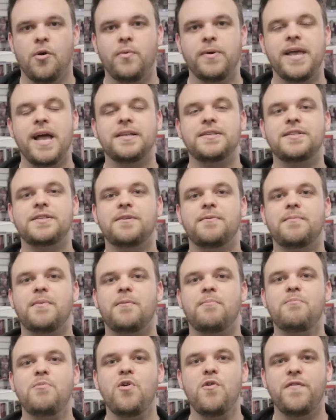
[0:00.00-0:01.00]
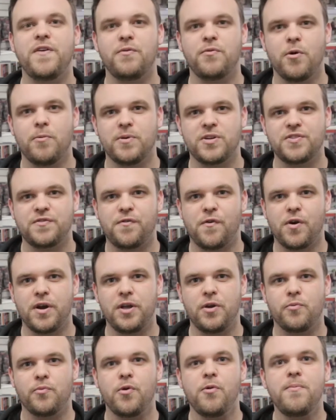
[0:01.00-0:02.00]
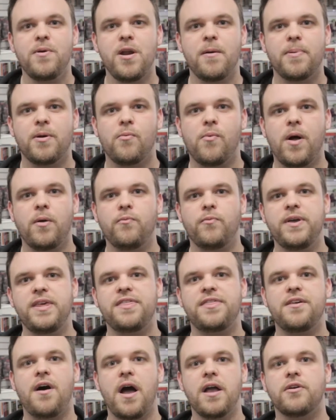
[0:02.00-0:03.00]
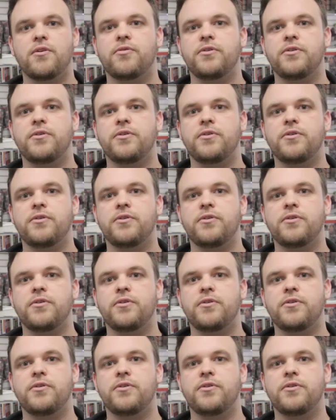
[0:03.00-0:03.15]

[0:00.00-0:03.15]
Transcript: We got some movie rumors for you. Rumor number one we thought